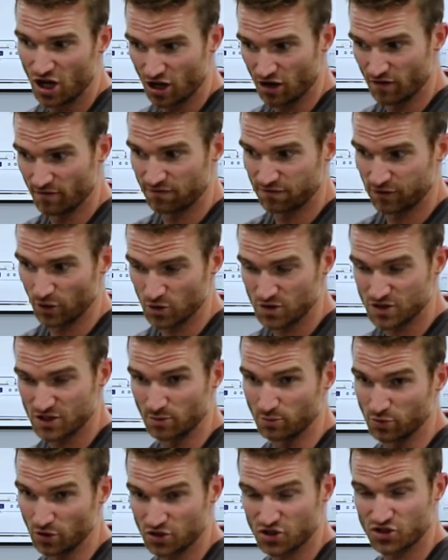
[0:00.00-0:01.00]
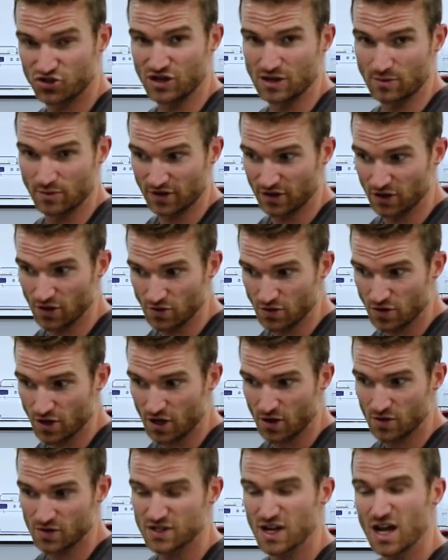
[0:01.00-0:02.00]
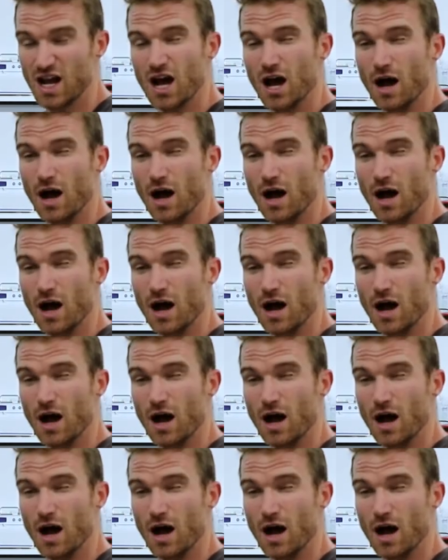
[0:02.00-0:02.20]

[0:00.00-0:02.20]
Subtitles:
and floods the bloodstream with glucose,